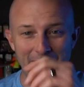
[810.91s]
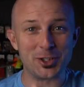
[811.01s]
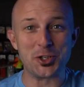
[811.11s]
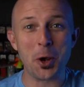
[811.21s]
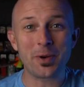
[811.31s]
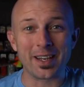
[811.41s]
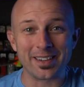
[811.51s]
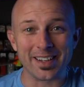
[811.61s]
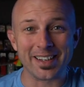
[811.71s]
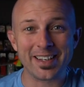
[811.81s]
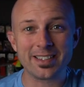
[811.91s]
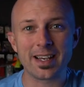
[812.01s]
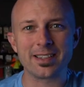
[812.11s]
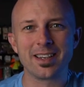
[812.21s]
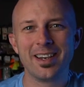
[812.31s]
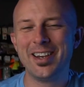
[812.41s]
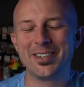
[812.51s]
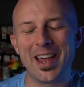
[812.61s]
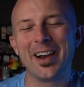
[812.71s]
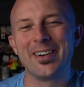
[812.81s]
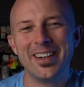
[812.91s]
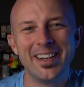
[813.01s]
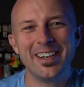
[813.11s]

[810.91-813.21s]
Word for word: And jokingly, he says, "No,